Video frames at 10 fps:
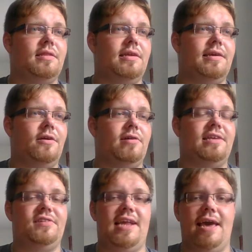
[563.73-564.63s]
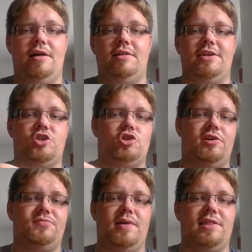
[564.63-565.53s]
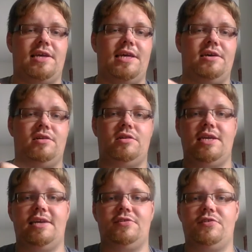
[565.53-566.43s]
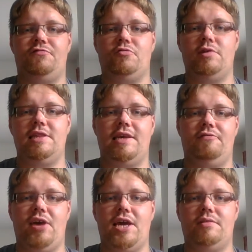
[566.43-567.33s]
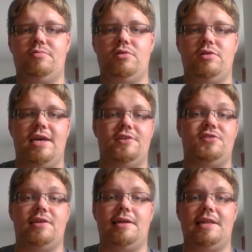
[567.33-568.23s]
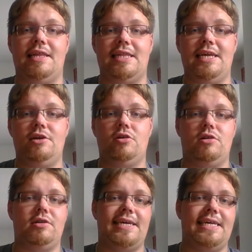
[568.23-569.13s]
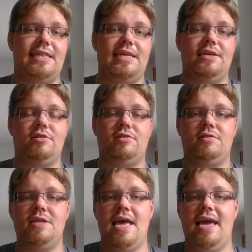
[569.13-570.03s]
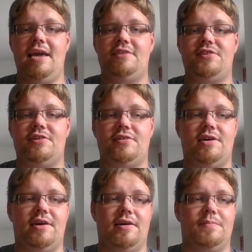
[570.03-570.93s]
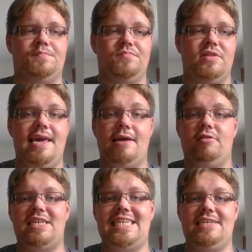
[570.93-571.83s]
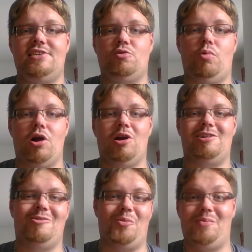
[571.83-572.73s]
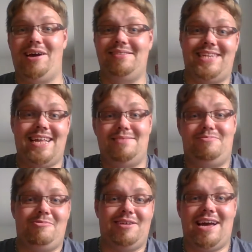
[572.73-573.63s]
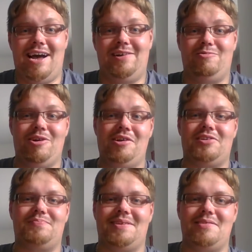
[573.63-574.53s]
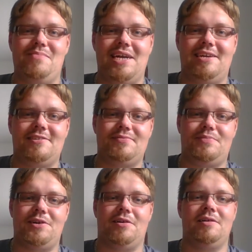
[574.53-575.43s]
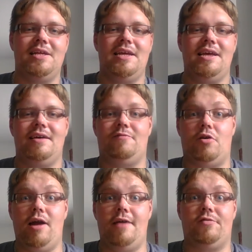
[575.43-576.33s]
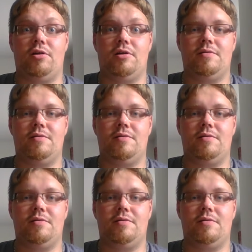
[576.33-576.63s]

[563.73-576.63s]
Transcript: Is it held in trust by the guild? Is it freely available? Is it legal, illegal? Is it guaranteed to work? Or might teleport kind of works, but you might disappear forever.